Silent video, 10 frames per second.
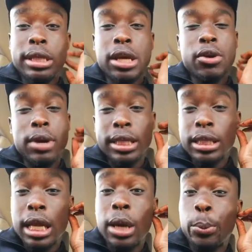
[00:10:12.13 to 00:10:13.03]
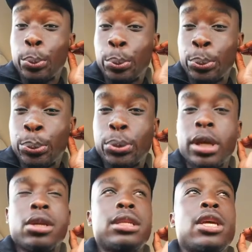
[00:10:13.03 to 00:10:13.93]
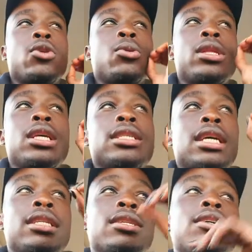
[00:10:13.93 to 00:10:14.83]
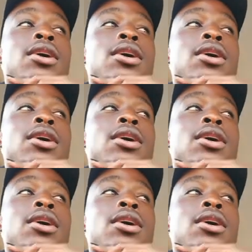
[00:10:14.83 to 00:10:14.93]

It's like, you writing, it's like, it's like, you know, the thing is that